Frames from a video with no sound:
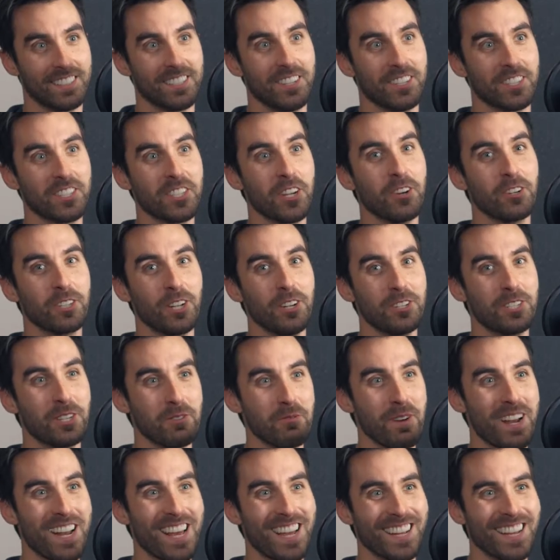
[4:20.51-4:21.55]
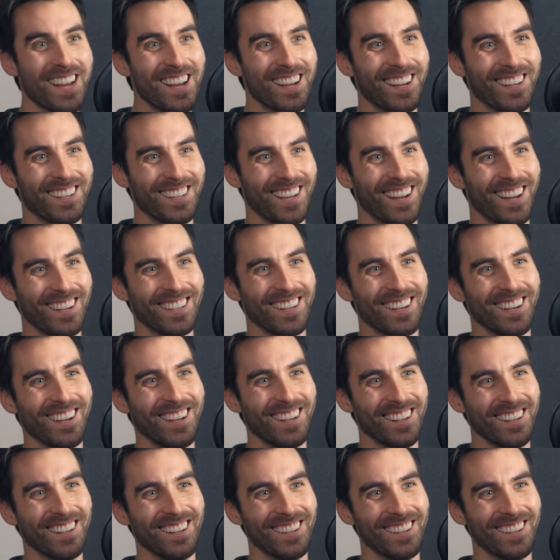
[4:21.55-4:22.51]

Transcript: You're so close to winning. Yeah.